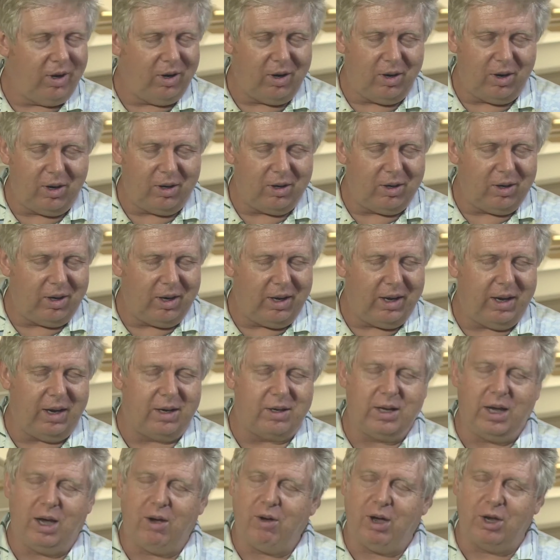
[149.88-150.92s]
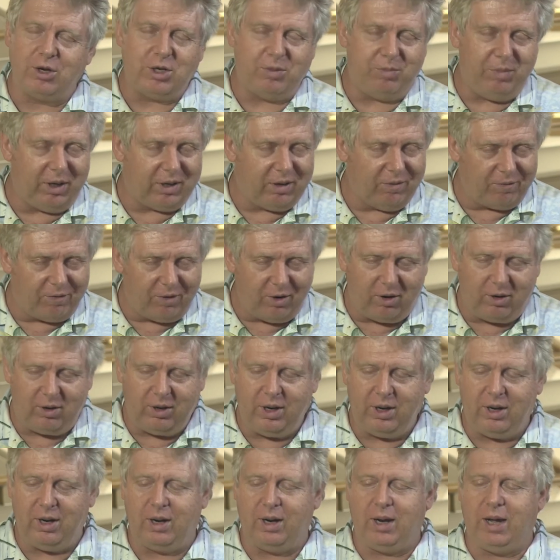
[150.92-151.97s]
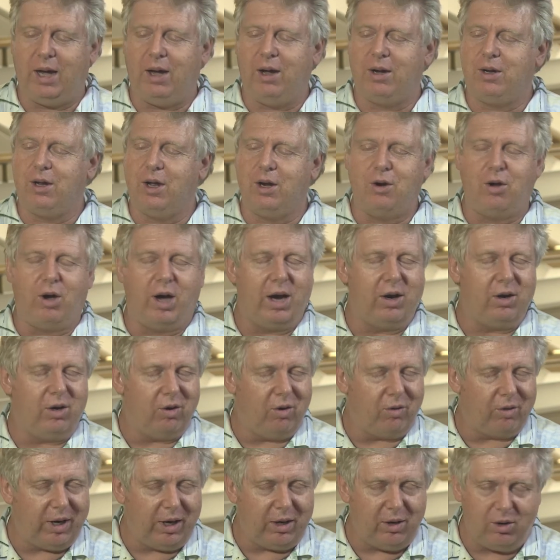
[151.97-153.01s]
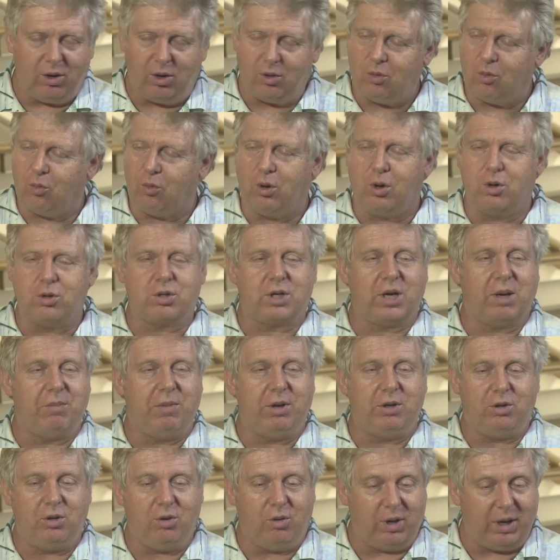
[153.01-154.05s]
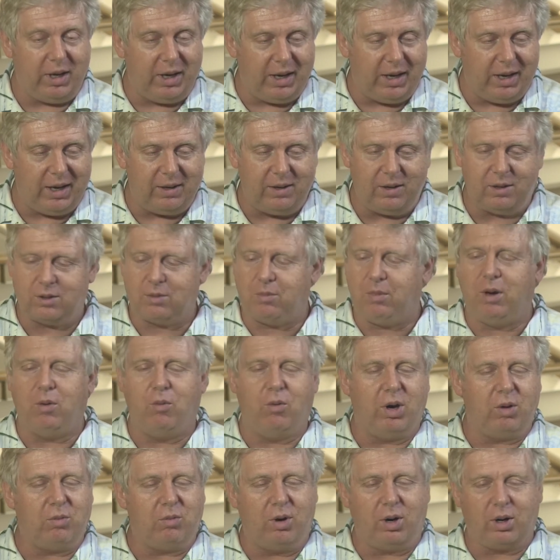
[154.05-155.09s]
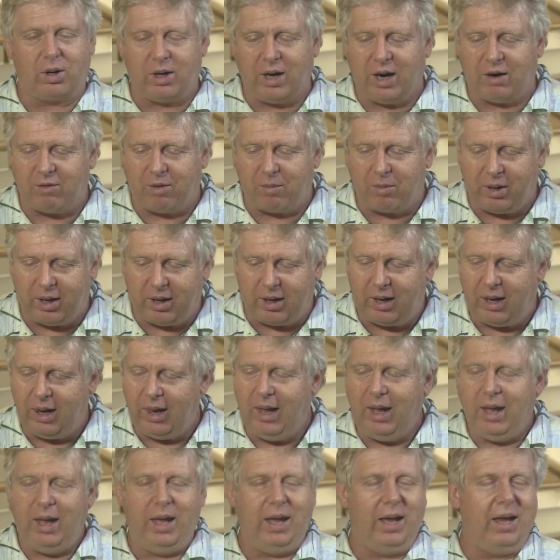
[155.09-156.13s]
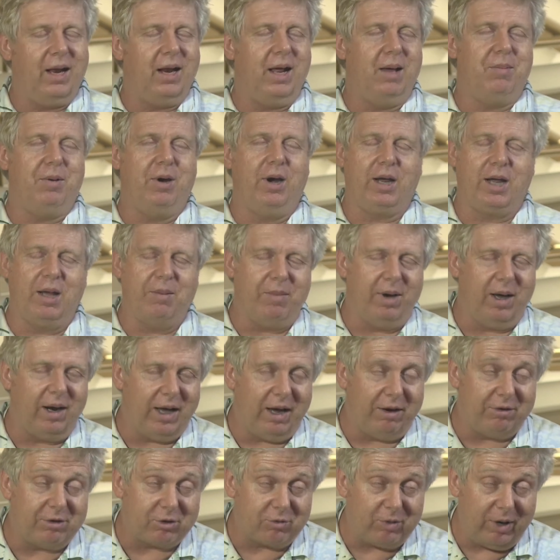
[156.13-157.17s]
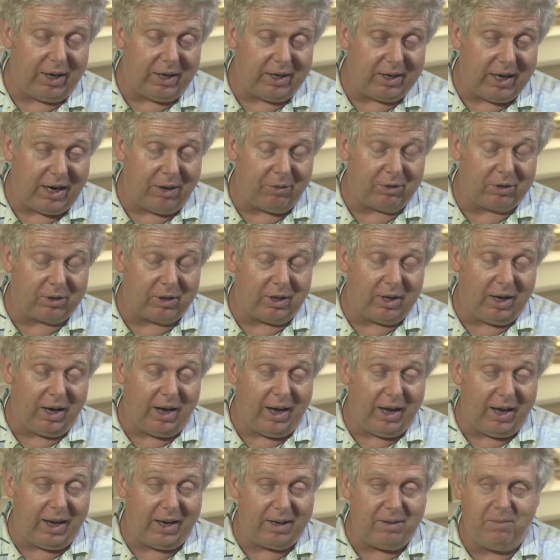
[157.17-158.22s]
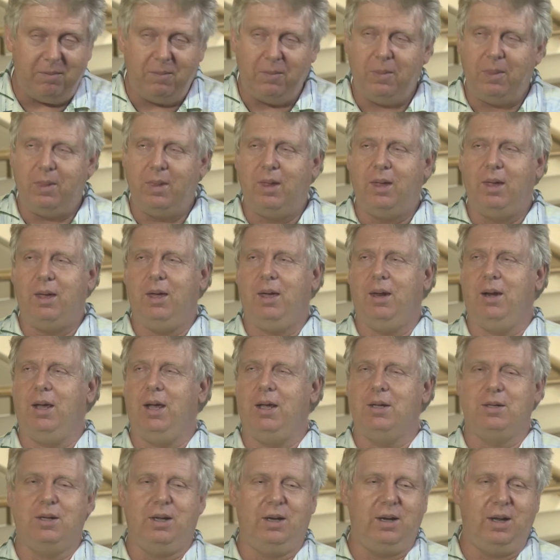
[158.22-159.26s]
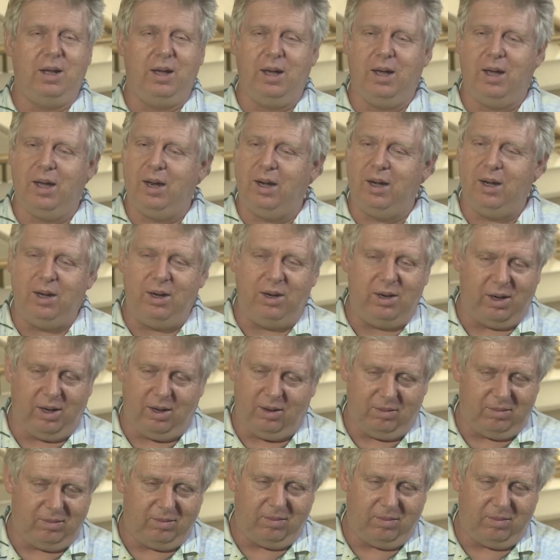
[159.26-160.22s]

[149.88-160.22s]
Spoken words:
and how I should be converted and how don't I know the world's coming to an end, there's gonna be one world government and I better get my life straightened out with God. And I said, no,